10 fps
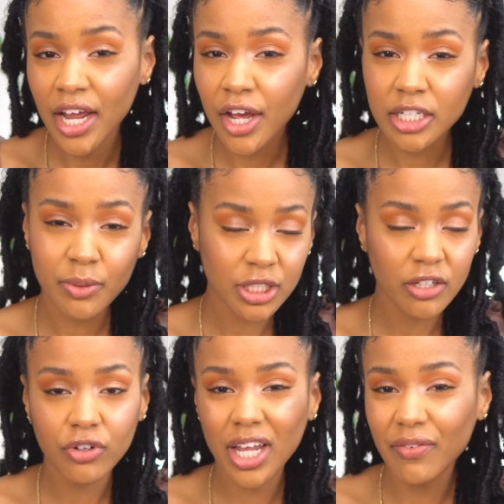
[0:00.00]
especially
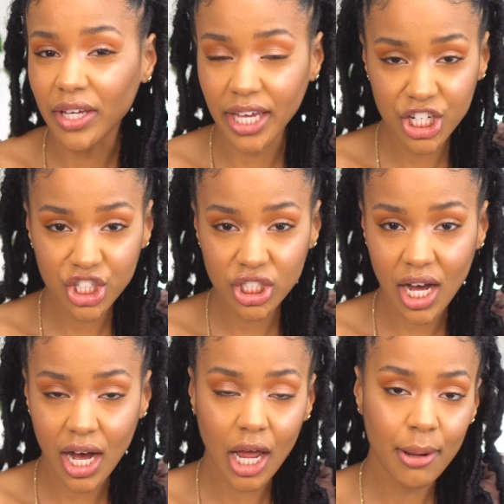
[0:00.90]
for like vacation
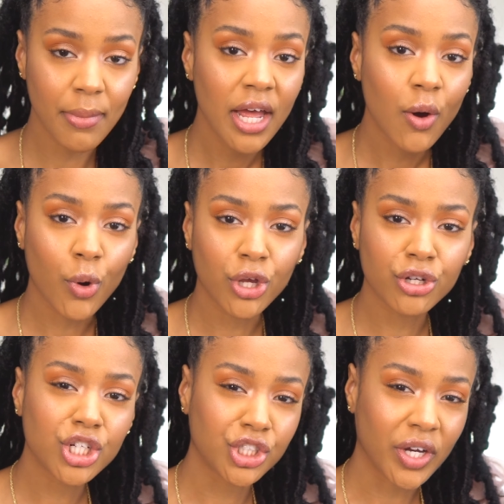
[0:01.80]
time when you're
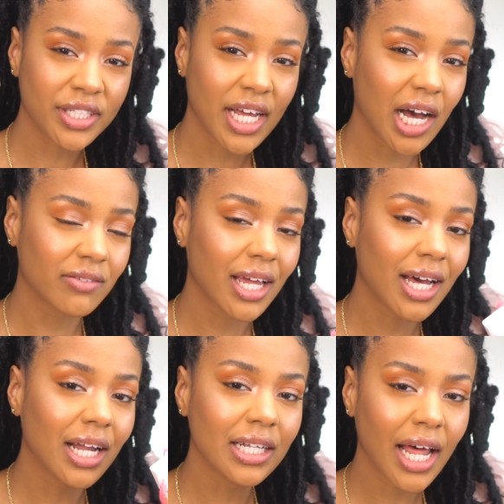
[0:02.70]
just trying to have like
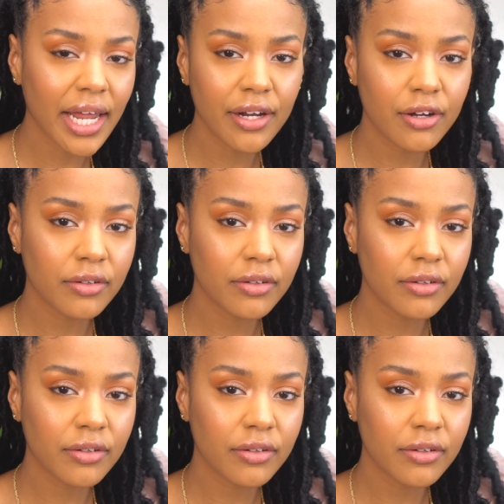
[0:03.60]
a light